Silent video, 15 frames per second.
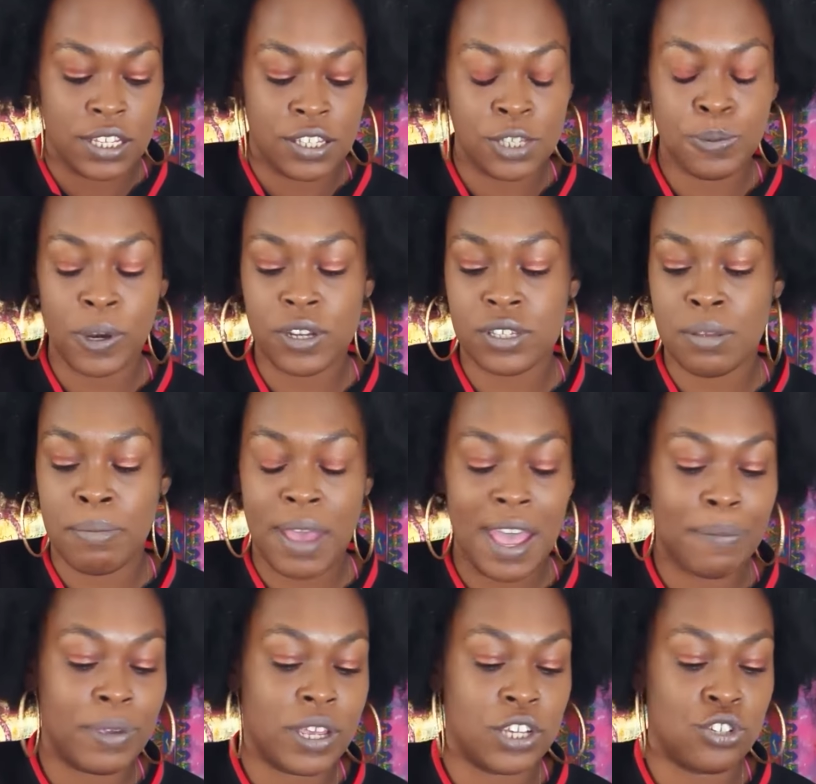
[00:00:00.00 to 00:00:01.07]
This person
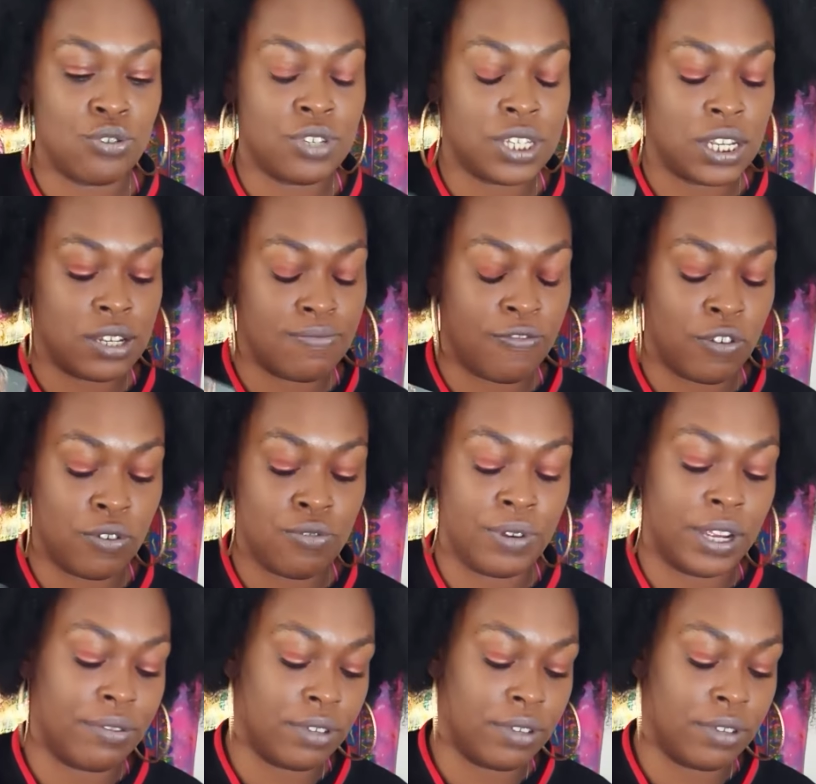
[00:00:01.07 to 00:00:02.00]
mad because you see them for who they